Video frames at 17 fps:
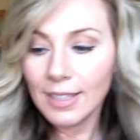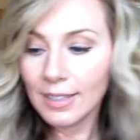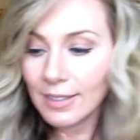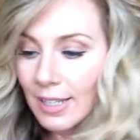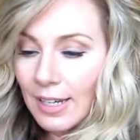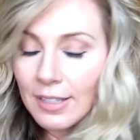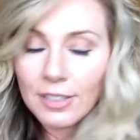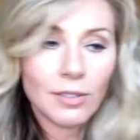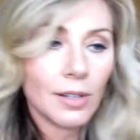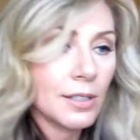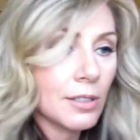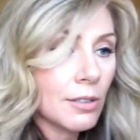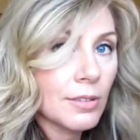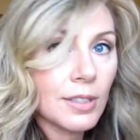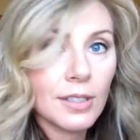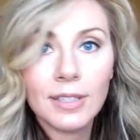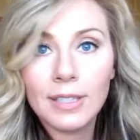thing that I do, I
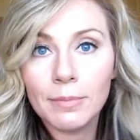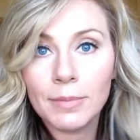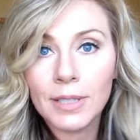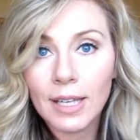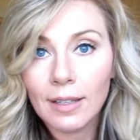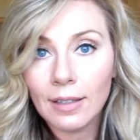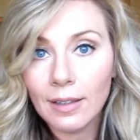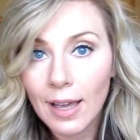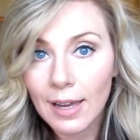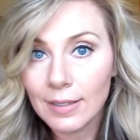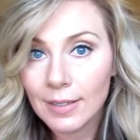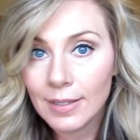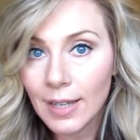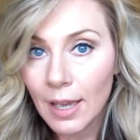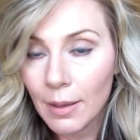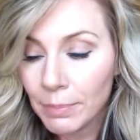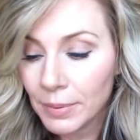know this seems like a lot of
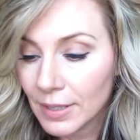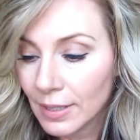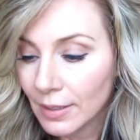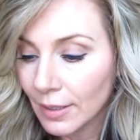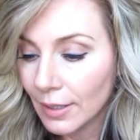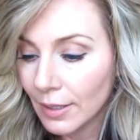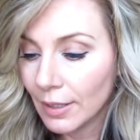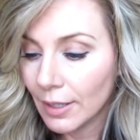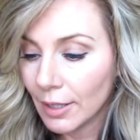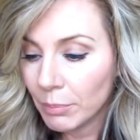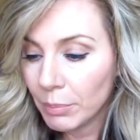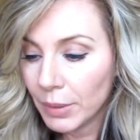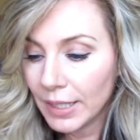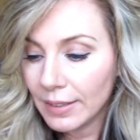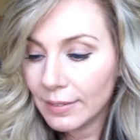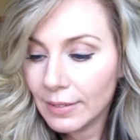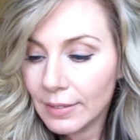steps,
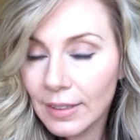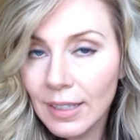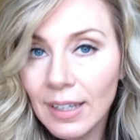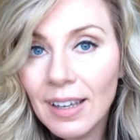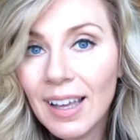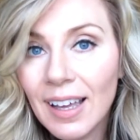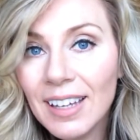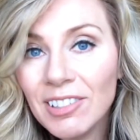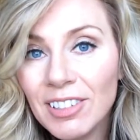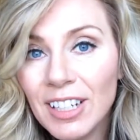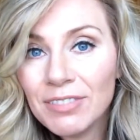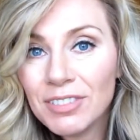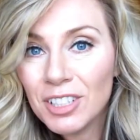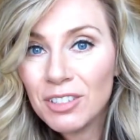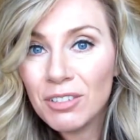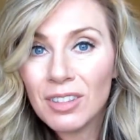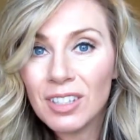but I don't have
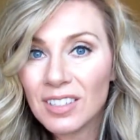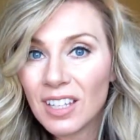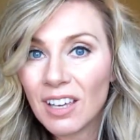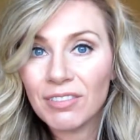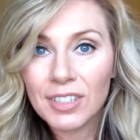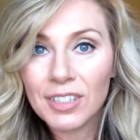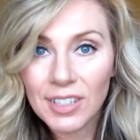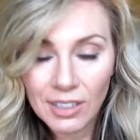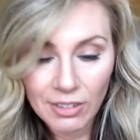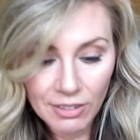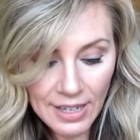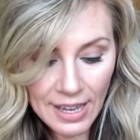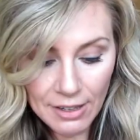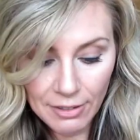to do this every single day.